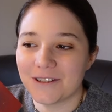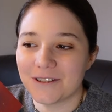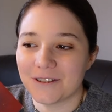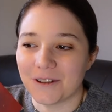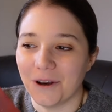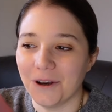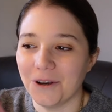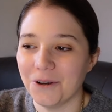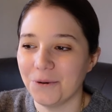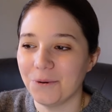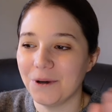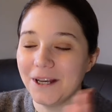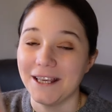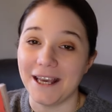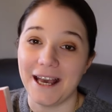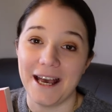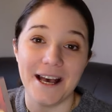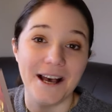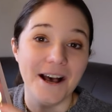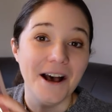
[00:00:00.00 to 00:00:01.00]
So,
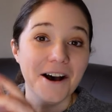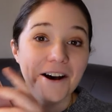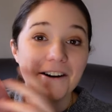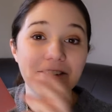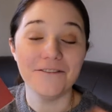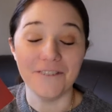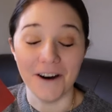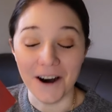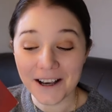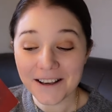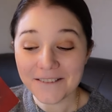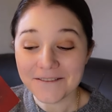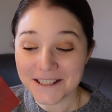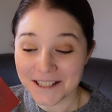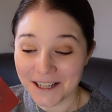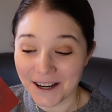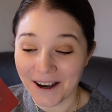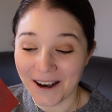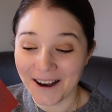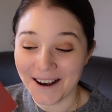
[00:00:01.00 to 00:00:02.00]
yeah, five
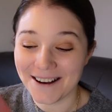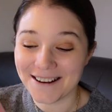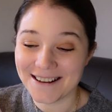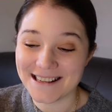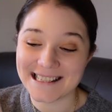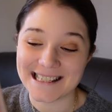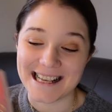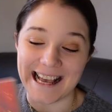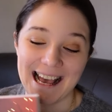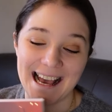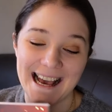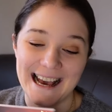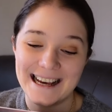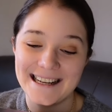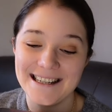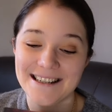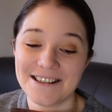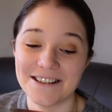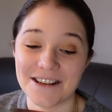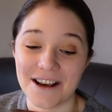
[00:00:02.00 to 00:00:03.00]
stars
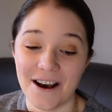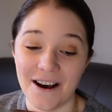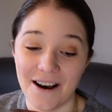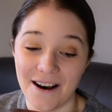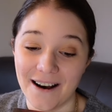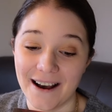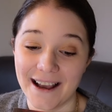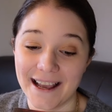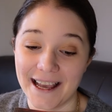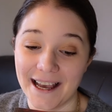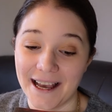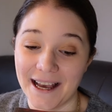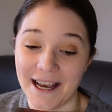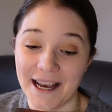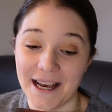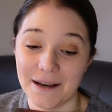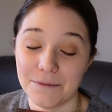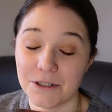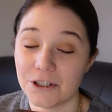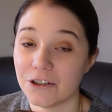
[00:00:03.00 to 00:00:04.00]
and I
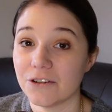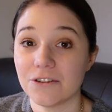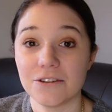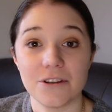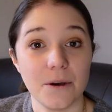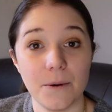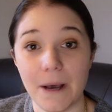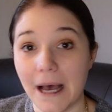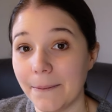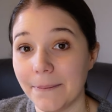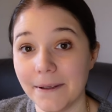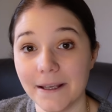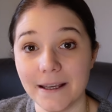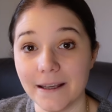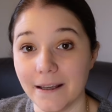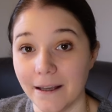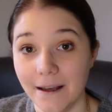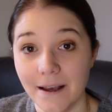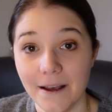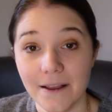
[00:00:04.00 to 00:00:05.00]
am just so
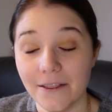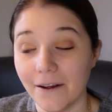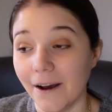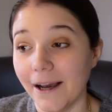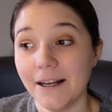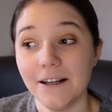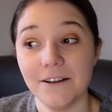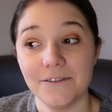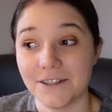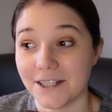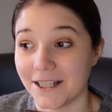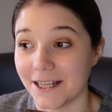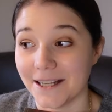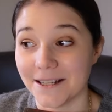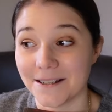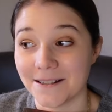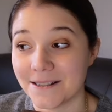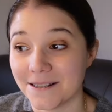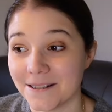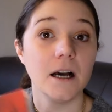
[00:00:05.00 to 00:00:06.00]
happy that I loved
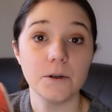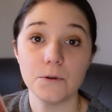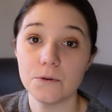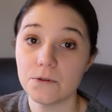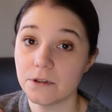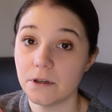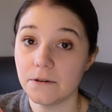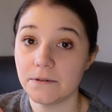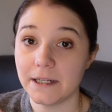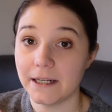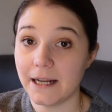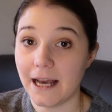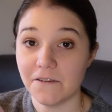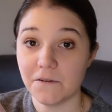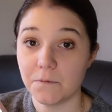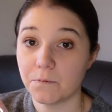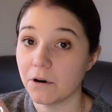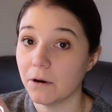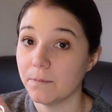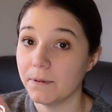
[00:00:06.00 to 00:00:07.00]
this. I also didn't have
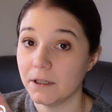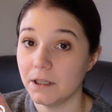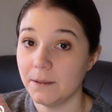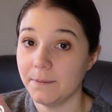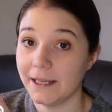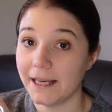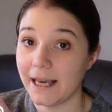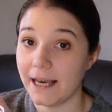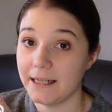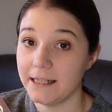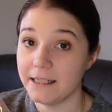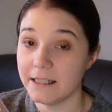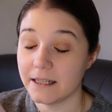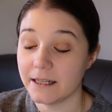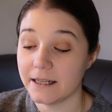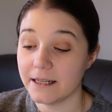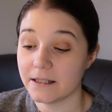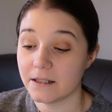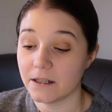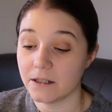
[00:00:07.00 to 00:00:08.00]
a problem getting into
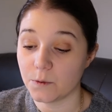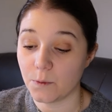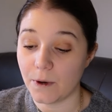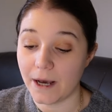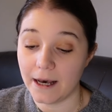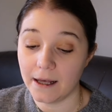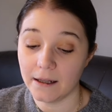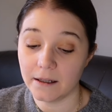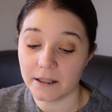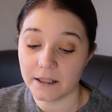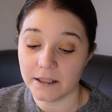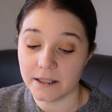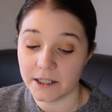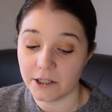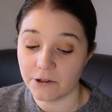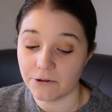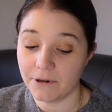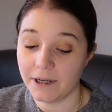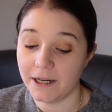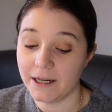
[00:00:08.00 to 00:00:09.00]
this as well
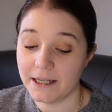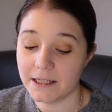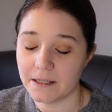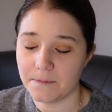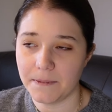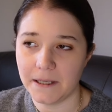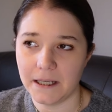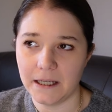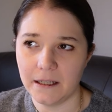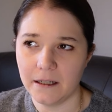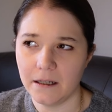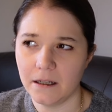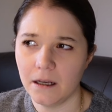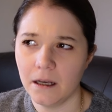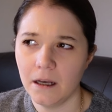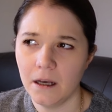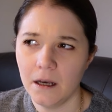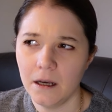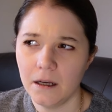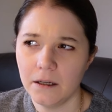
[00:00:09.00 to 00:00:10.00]
considering it's been
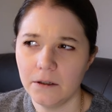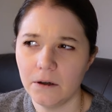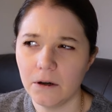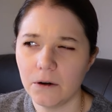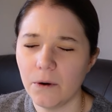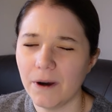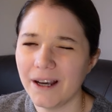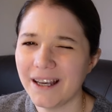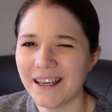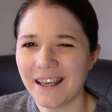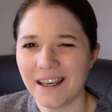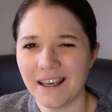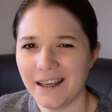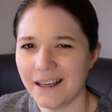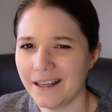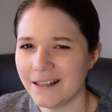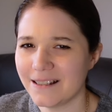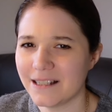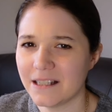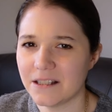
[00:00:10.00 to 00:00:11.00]
not quite a
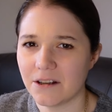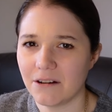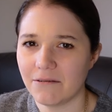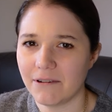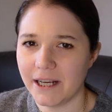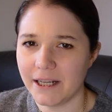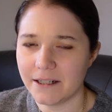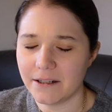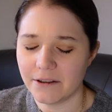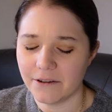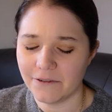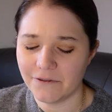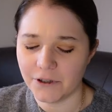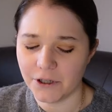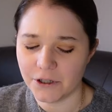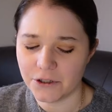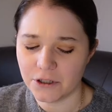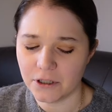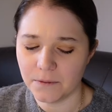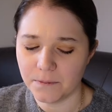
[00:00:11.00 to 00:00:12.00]
year since I read the
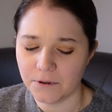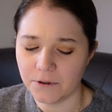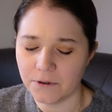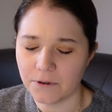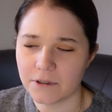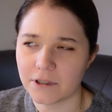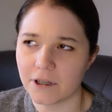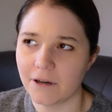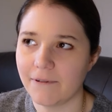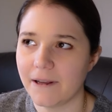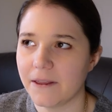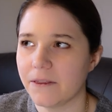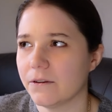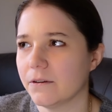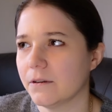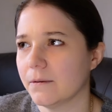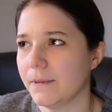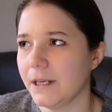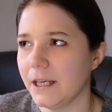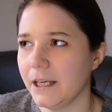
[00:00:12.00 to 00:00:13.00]
first two books. I read
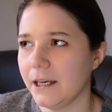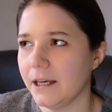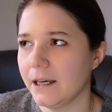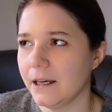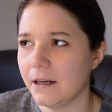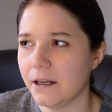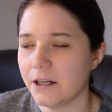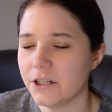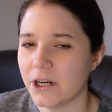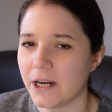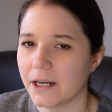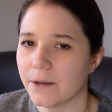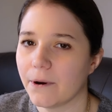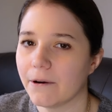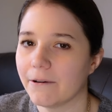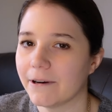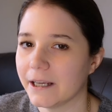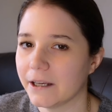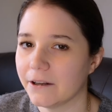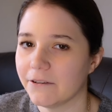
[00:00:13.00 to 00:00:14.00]
them in
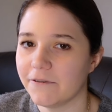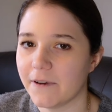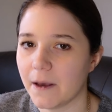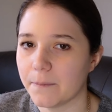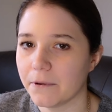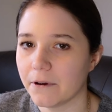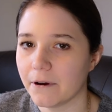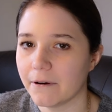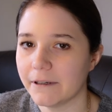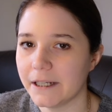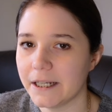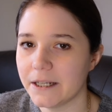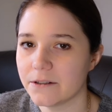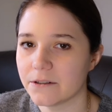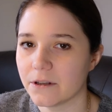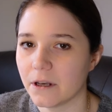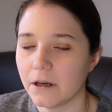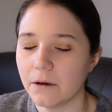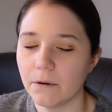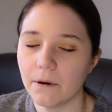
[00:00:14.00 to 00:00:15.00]
January and February
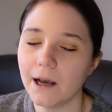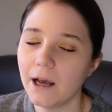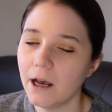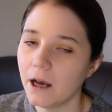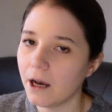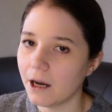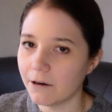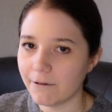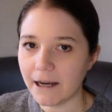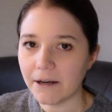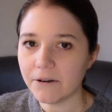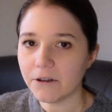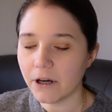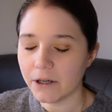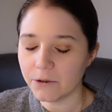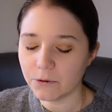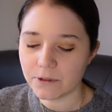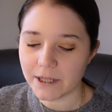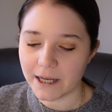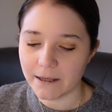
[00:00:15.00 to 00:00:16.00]
so around
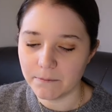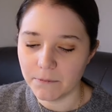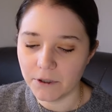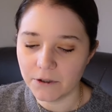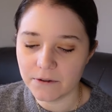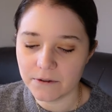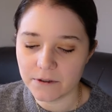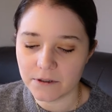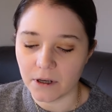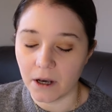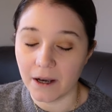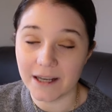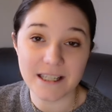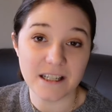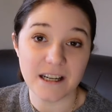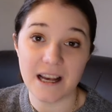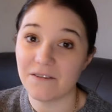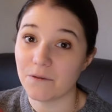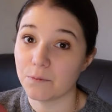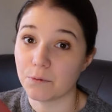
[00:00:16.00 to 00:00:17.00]
nine or ten months I
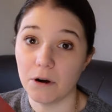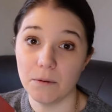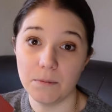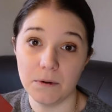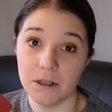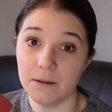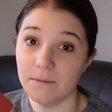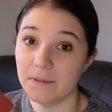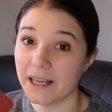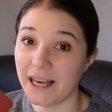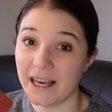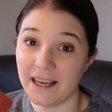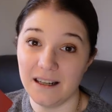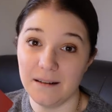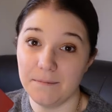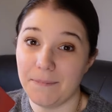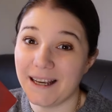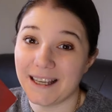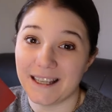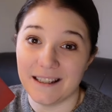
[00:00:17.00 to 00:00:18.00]
didn't have a problem
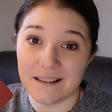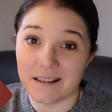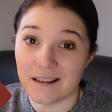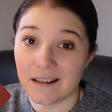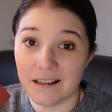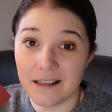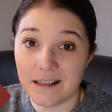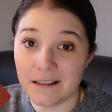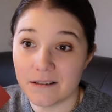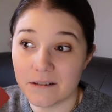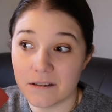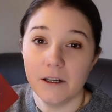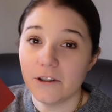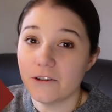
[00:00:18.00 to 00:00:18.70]
getting back into this.